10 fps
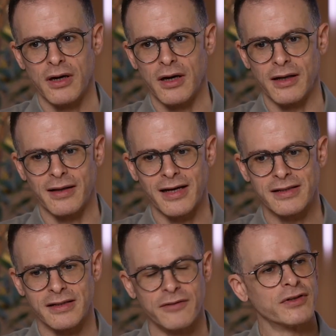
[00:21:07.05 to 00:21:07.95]
it
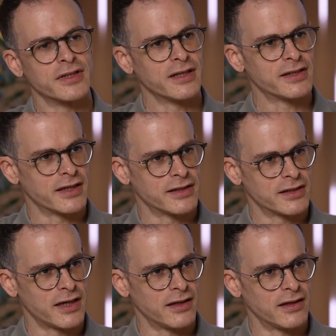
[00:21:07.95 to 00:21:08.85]
has different skill sets
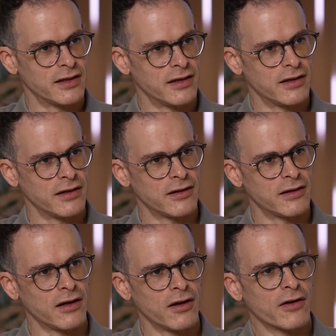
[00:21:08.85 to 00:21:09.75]
and
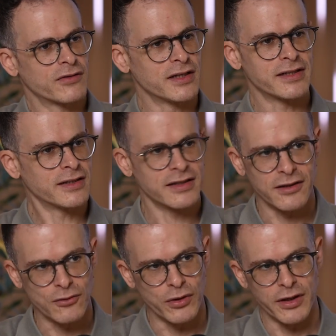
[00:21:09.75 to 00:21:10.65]
a lot of skill sets that
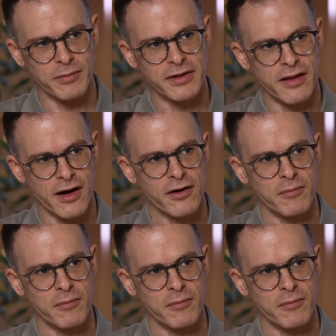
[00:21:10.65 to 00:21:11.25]
already been there.